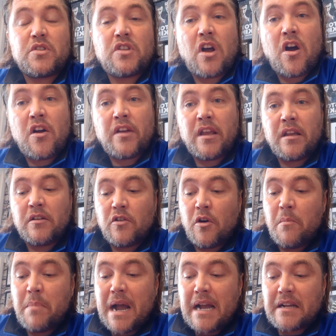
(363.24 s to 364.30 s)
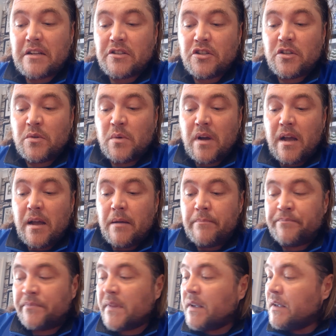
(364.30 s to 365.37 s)
story, going back
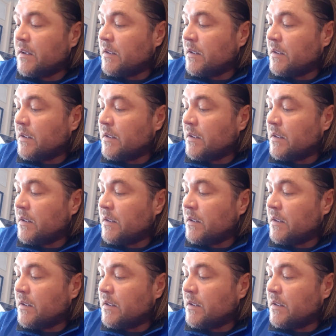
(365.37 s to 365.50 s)
to